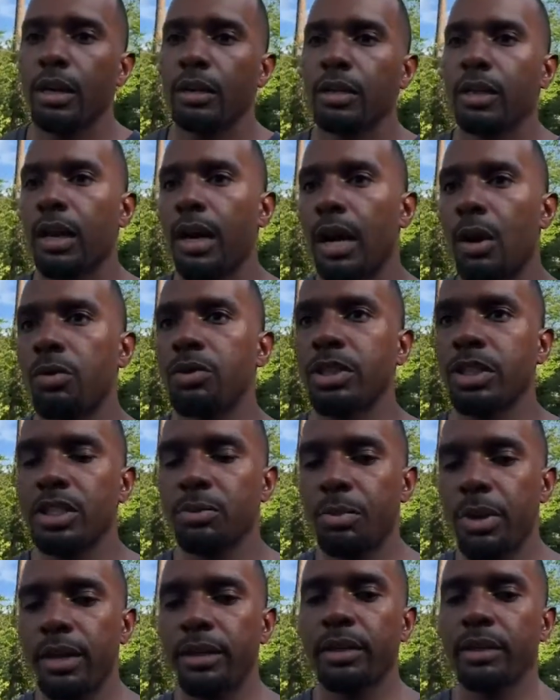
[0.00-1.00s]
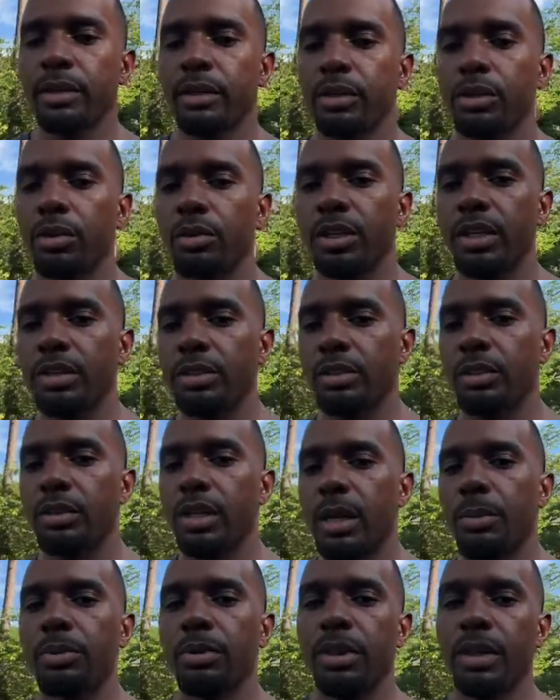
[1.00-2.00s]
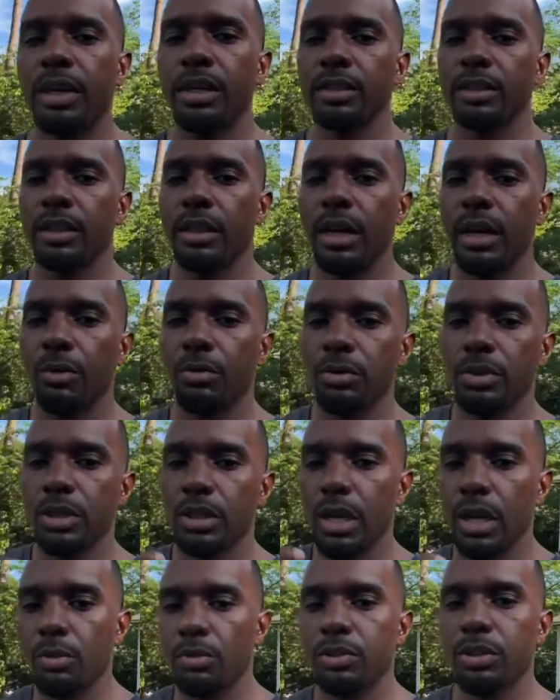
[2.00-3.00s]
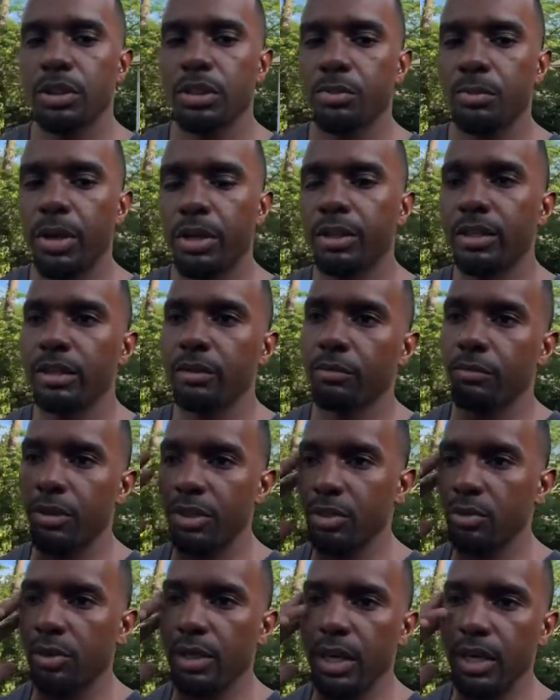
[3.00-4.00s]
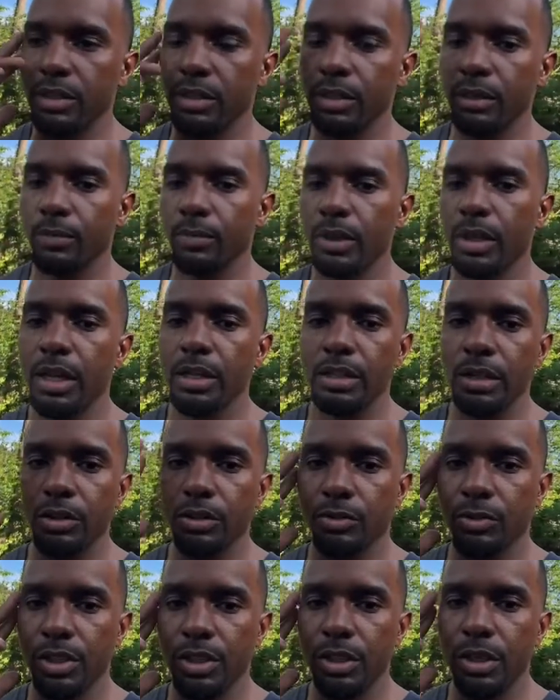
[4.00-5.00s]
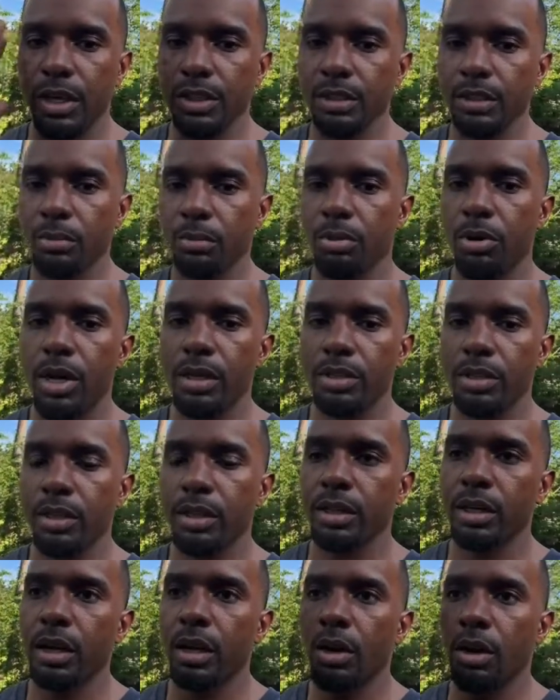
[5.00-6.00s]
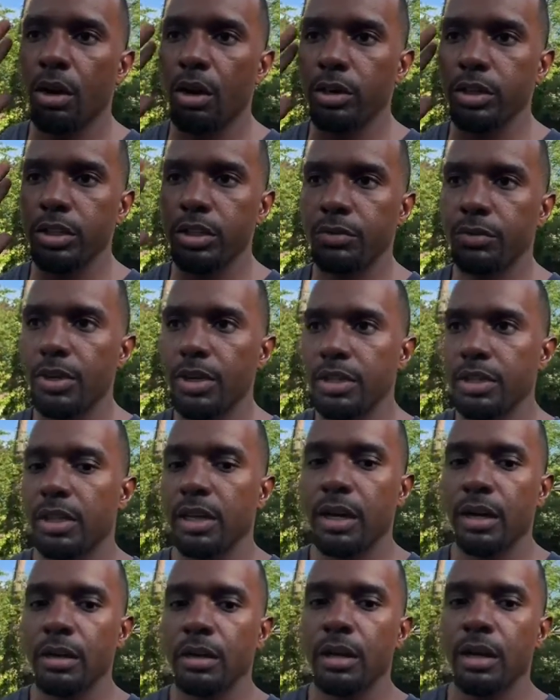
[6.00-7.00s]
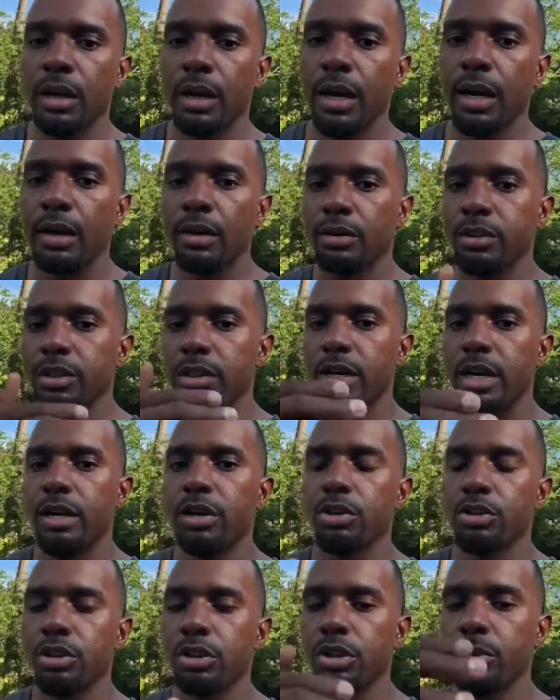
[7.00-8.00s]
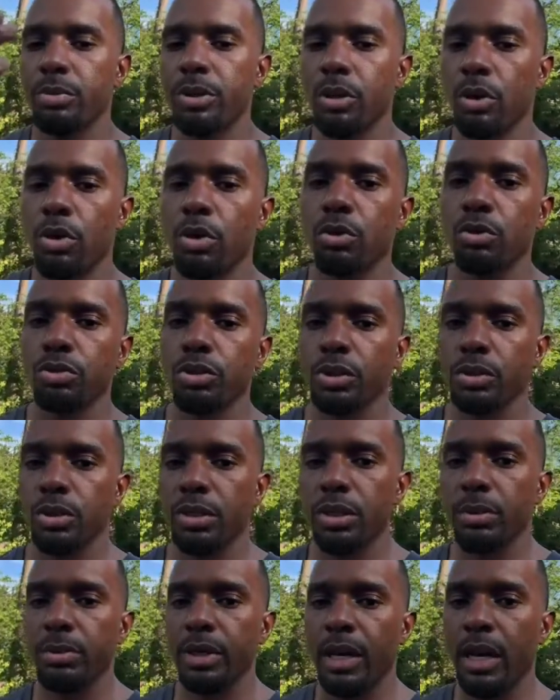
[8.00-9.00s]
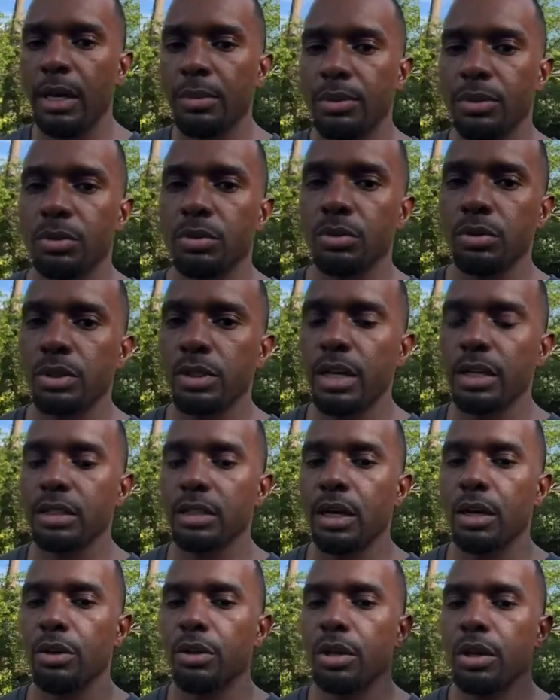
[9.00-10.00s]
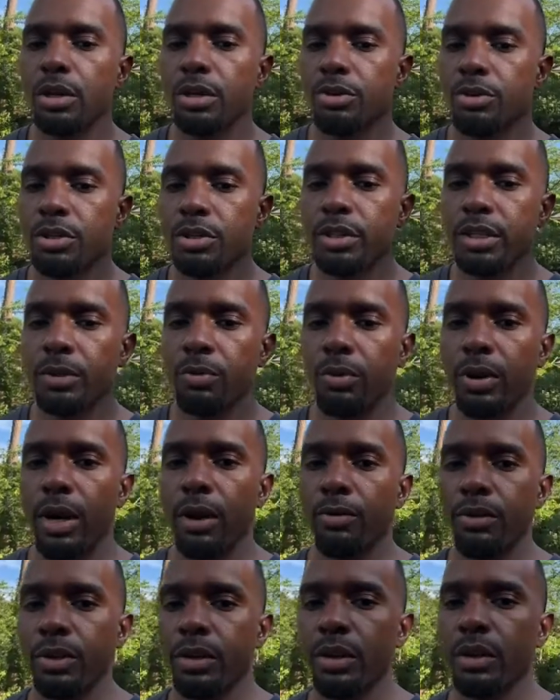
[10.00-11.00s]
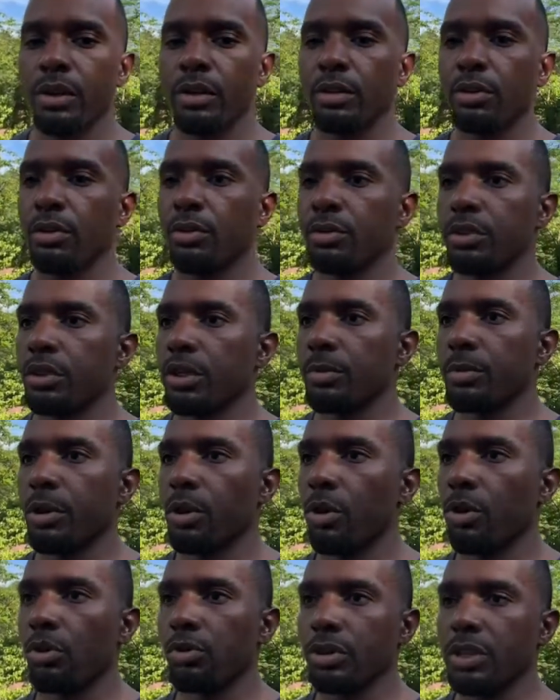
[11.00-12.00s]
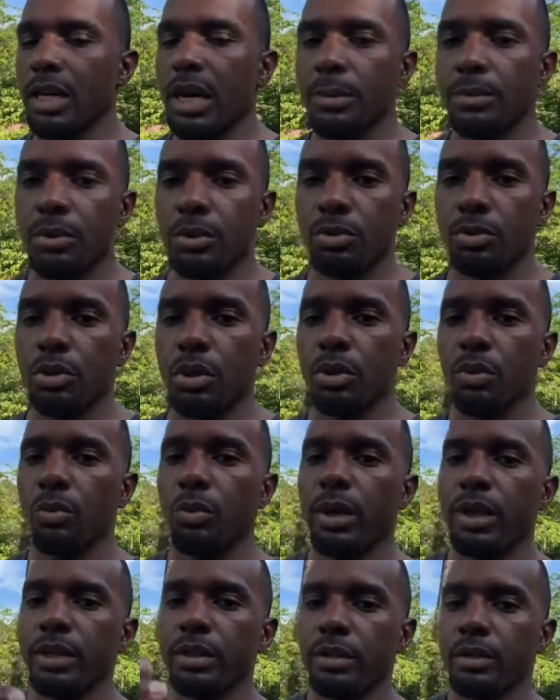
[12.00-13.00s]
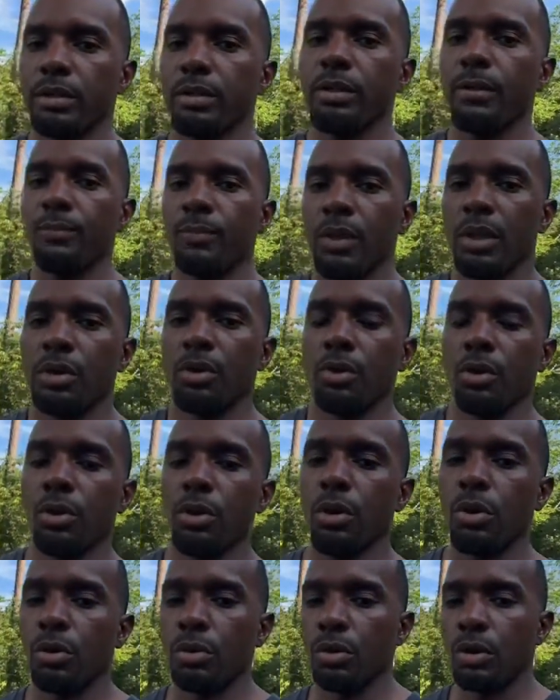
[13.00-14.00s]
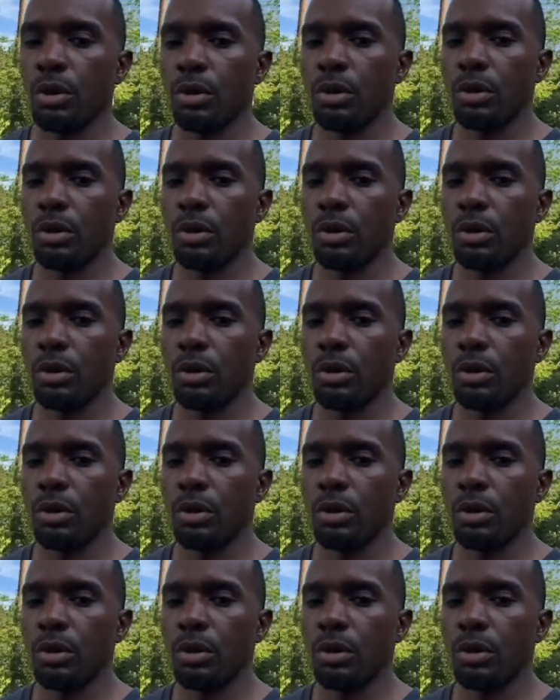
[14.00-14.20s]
that I was expecting. You know, these are the type of things that I was expecting and visualizing as I was visualizing the project on this finish line. I understand there's going to be hurdles, there's going to be obstacles, and that's how you should see with everything. You know, there's going to be hurdles and obstacles on the way to your goal.